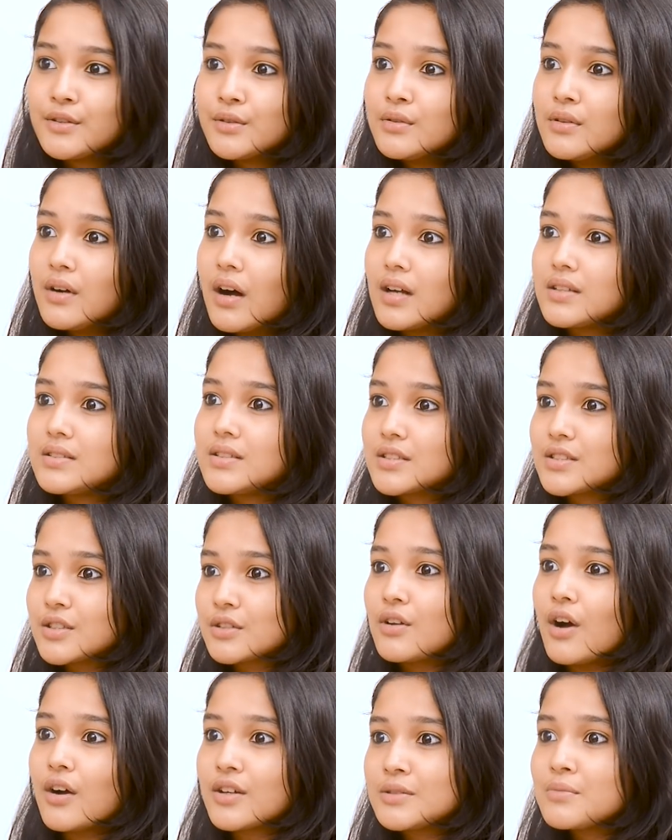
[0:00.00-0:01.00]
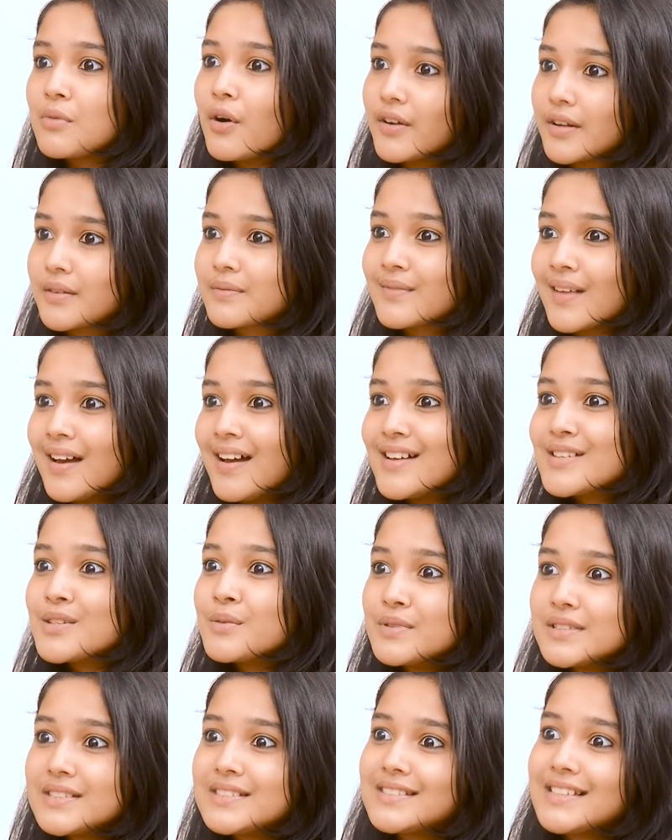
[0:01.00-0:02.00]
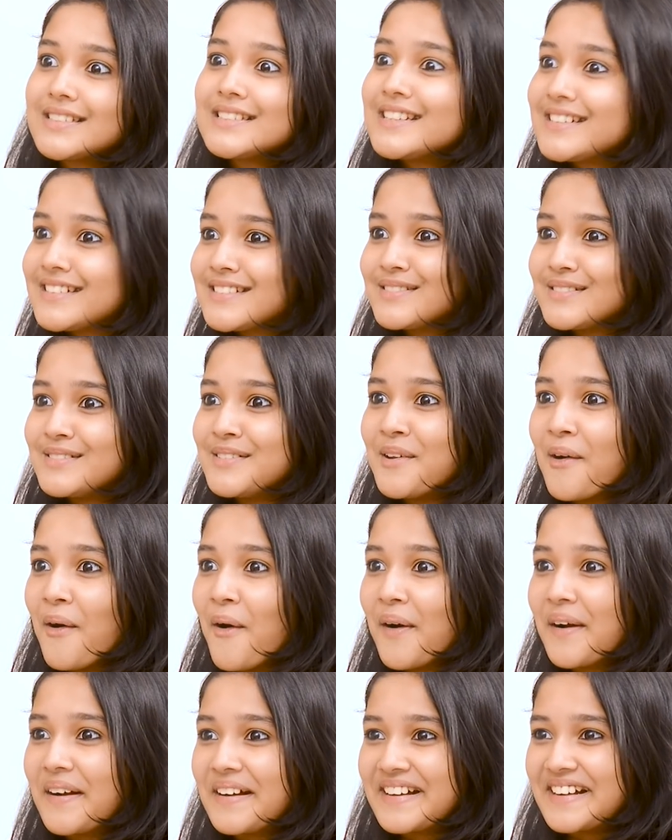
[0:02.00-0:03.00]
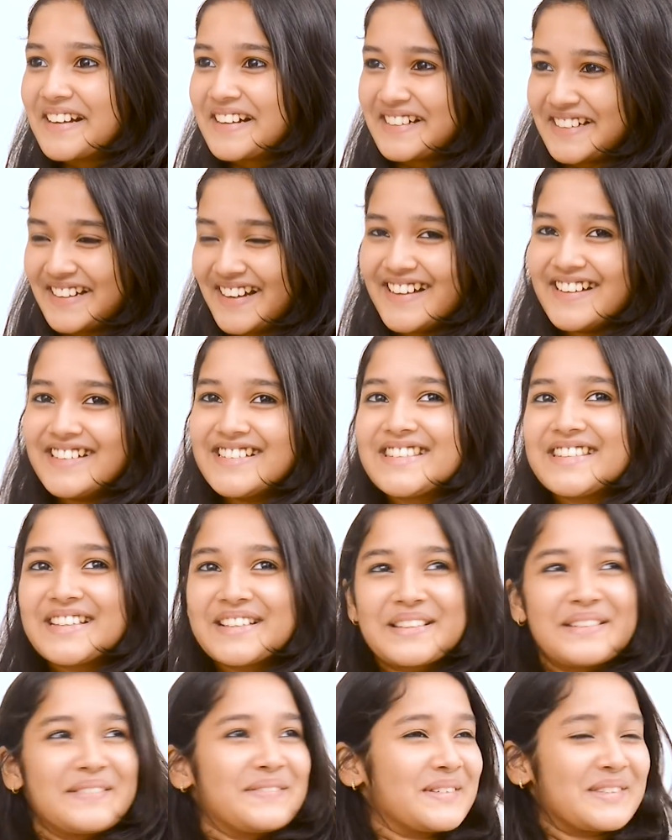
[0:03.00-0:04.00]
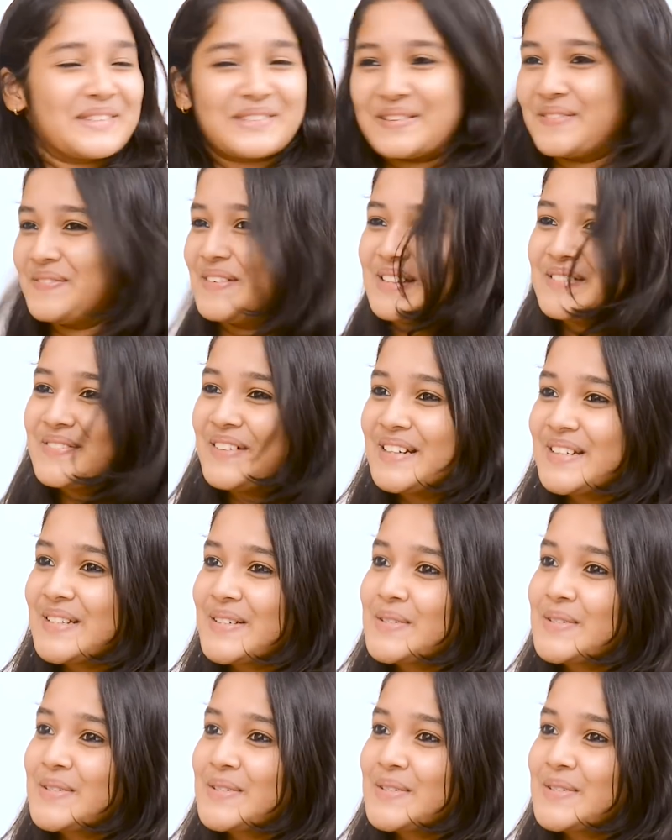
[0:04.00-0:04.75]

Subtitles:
to 6 o'clock in the morning. It was just a long thing. It was so much fun to